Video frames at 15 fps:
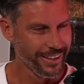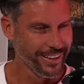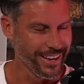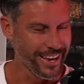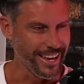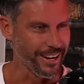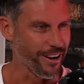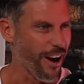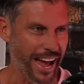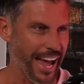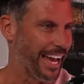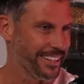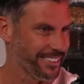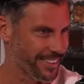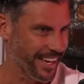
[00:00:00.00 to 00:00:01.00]
And I
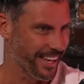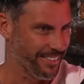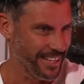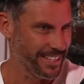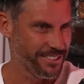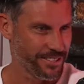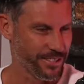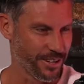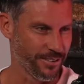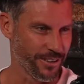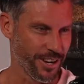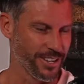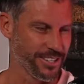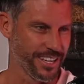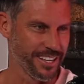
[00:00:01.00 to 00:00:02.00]
hate that. That sort of
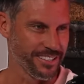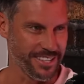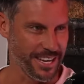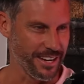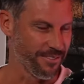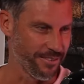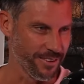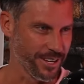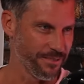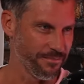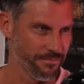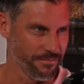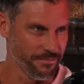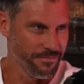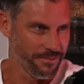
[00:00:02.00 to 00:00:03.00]
goes against every
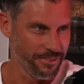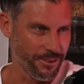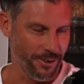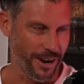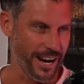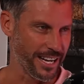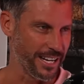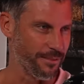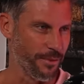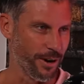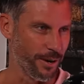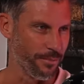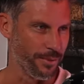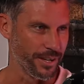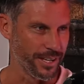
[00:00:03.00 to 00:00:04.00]
grain in my
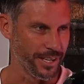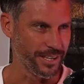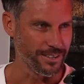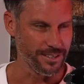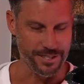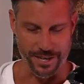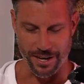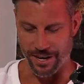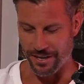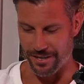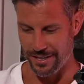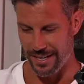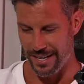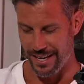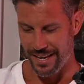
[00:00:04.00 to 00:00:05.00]
being. So
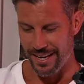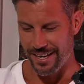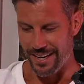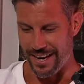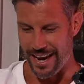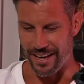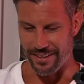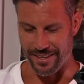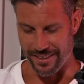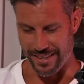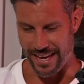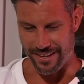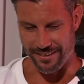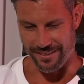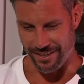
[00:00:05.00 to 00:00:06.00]
now that
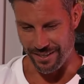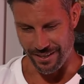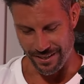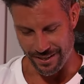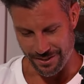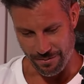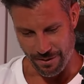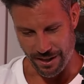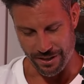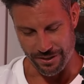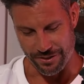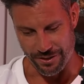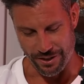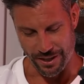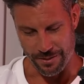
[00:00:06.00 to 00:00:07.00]
that deal is well and
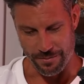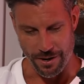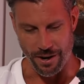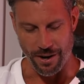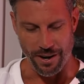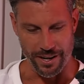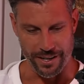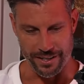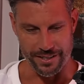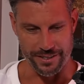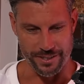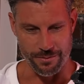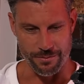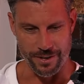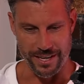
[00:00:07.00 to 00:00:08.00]
truly behind us
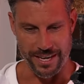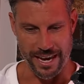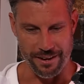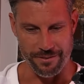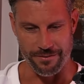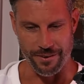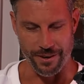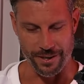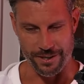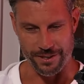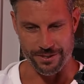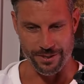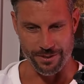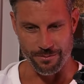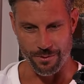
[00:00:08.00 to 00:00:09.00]
and we can
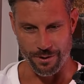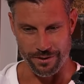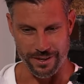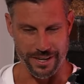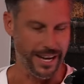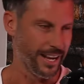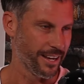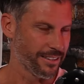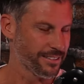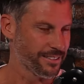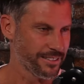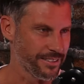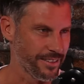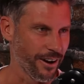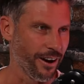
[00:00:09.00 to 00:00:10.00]
focus on what
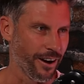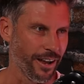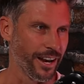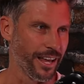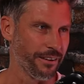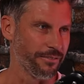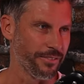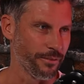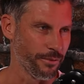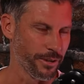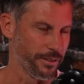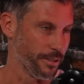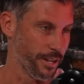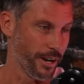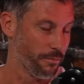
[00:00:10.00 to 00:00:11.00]
next, I love that,
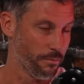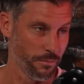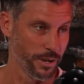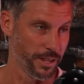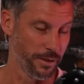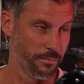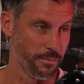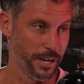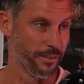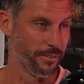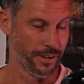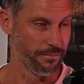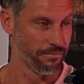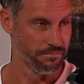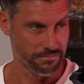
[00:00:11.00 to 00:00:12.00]
with you know with a bit of
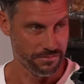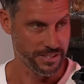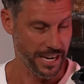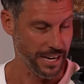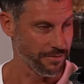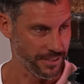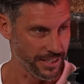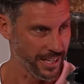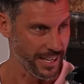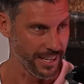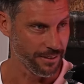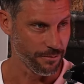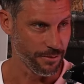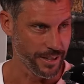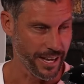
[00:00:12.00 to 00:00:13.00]
a safety
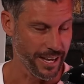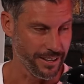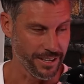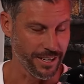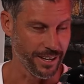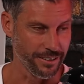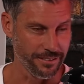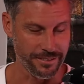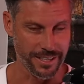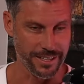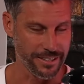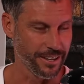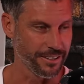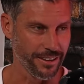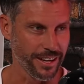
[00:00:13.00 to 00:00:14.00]
net, without you know
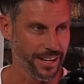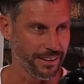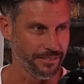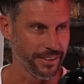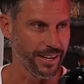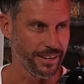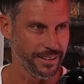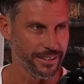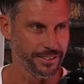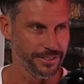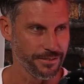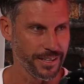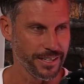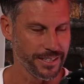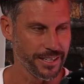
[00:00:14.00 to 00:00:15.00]
it, I love that. It's
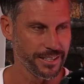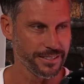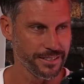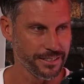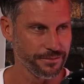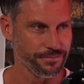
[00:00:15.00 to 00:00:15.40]
fantastic. Mm.